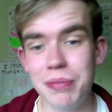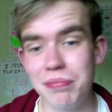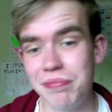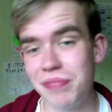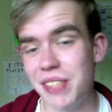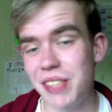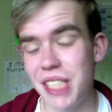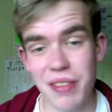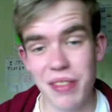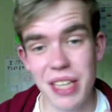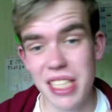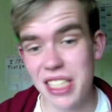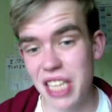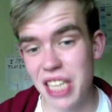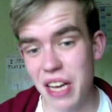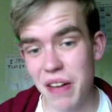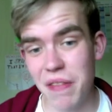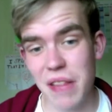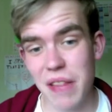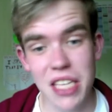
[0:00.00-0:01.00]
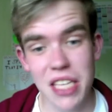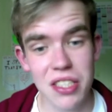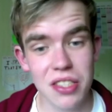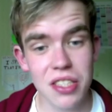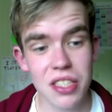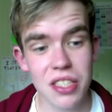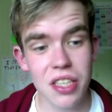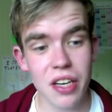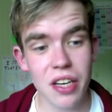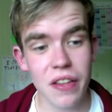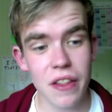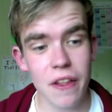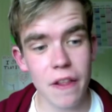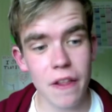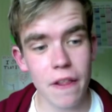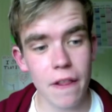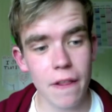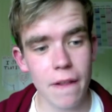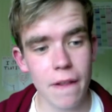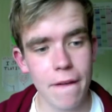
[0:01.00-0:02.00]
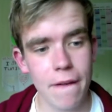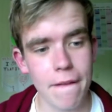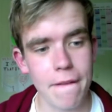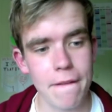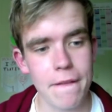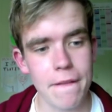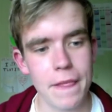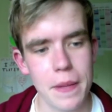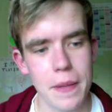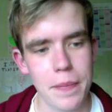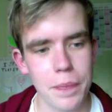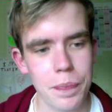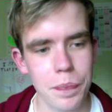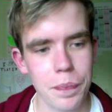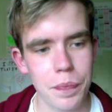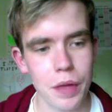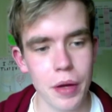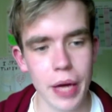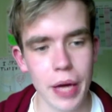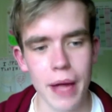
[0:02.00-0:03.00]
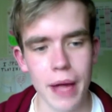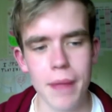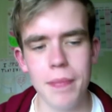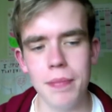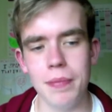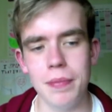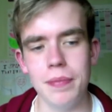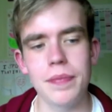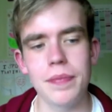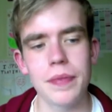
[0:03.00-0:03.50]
So let's go. Let's just start this. Right.